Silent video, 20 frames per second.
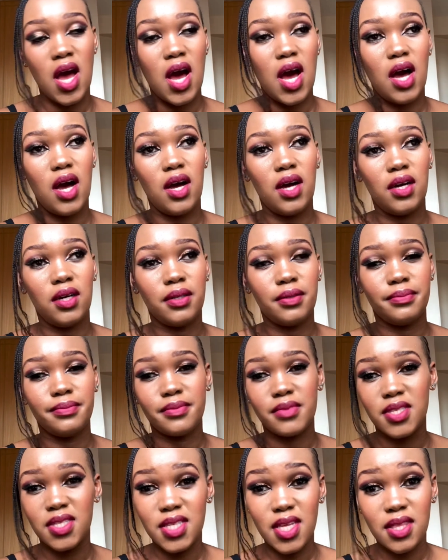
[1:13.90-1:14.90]

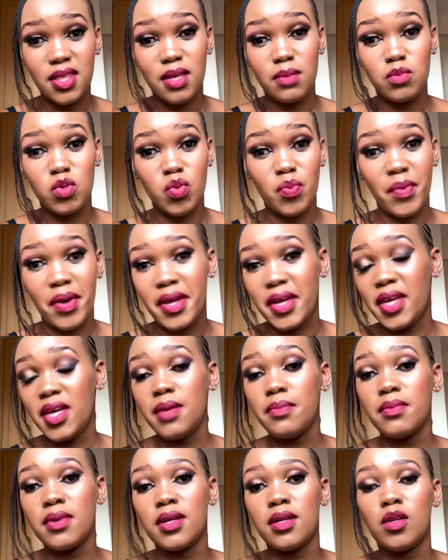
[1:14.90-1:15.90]
send them to my
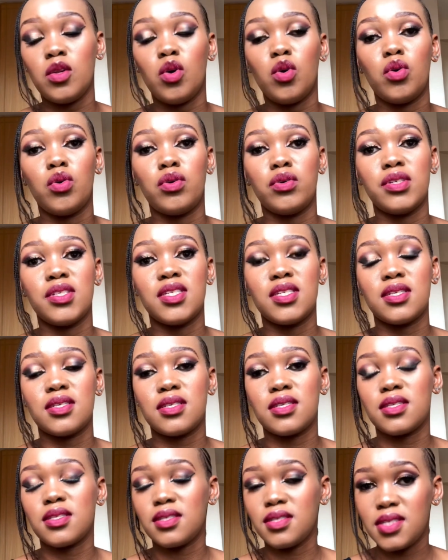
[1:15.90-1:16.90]
email or
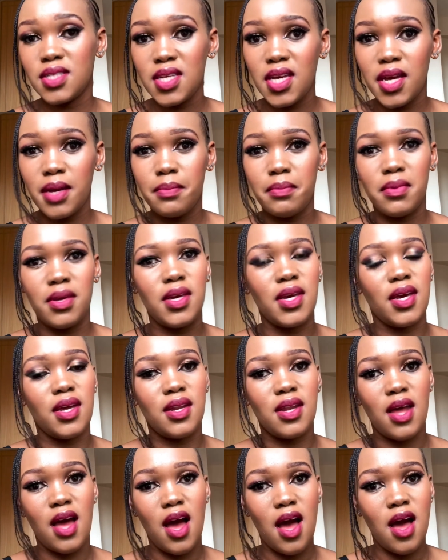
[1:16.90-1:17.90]
just DM me and
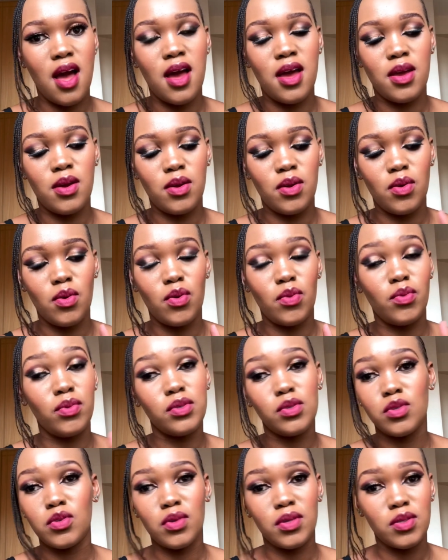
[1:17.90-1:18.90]
I will
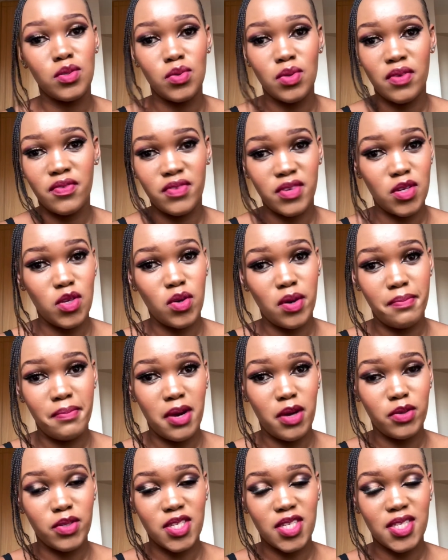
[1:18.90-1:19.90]
sure do a video
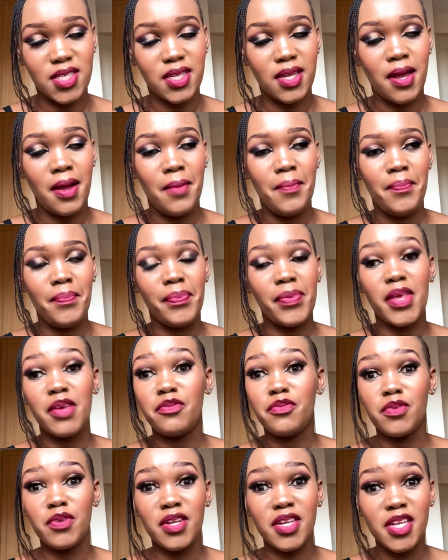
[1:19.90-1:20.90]
about it. If
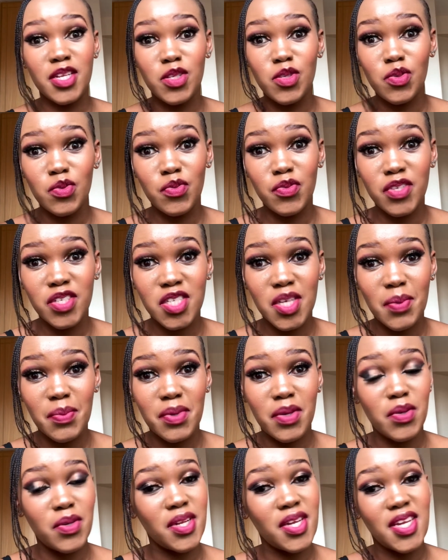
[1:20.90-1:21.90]
you need to feature me
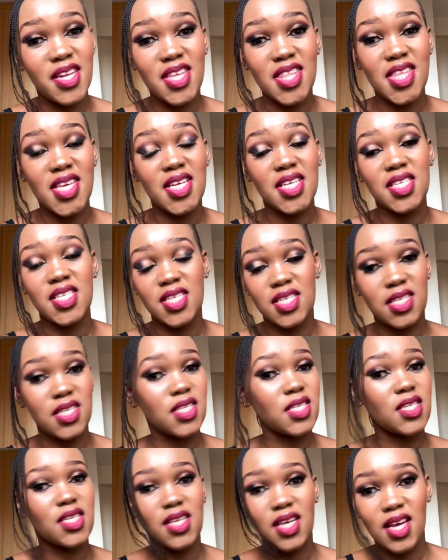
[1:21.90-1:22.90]
on anything,
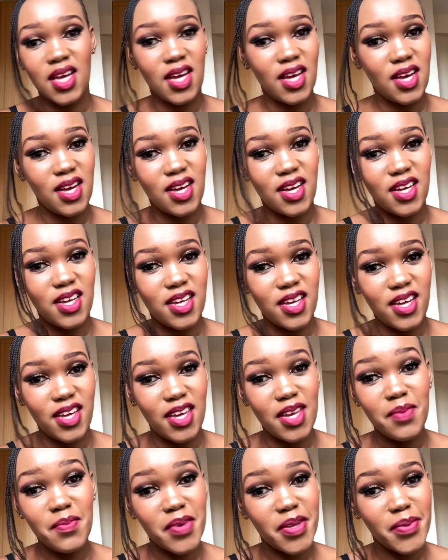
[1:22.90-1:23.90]
just
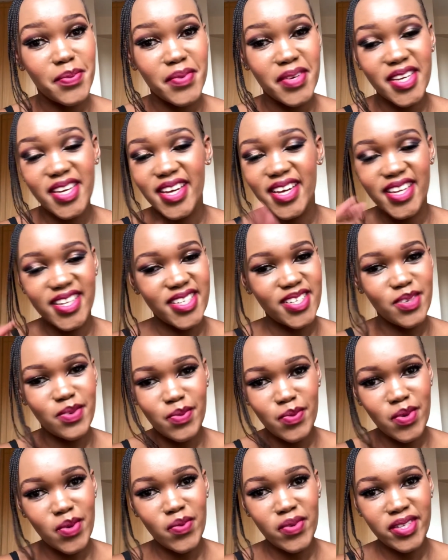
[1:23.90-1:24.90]
email me and
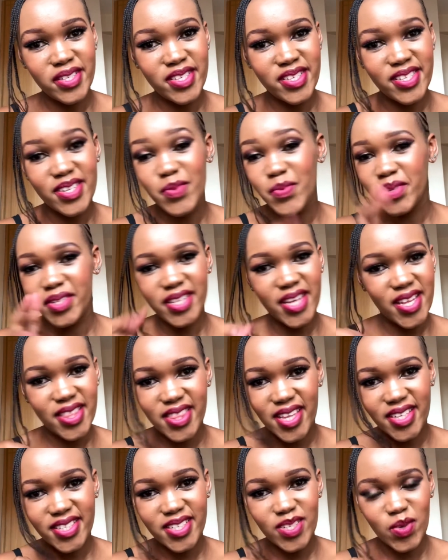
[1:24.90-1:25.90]
we'll get
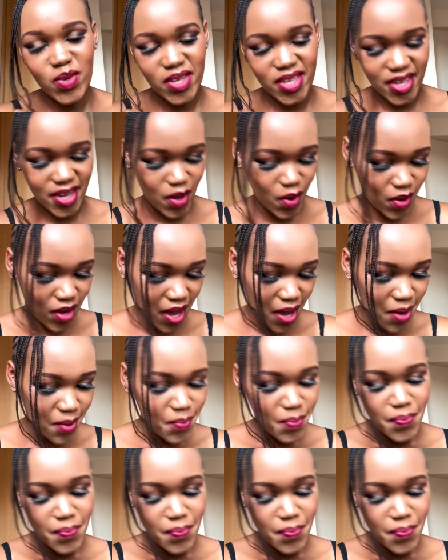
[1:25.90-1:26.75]
that doing. Okay,